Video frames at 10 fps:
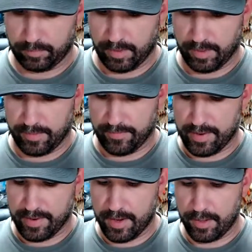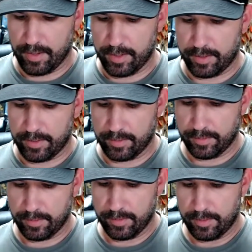If I can't hunt
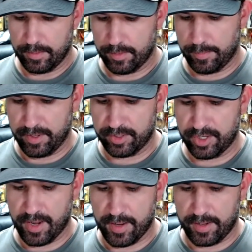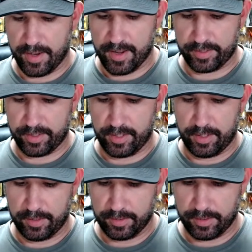the big, giant, nasty
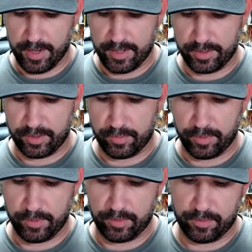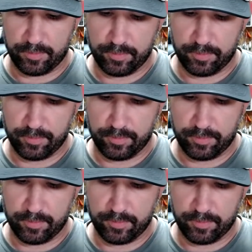Kansas ones,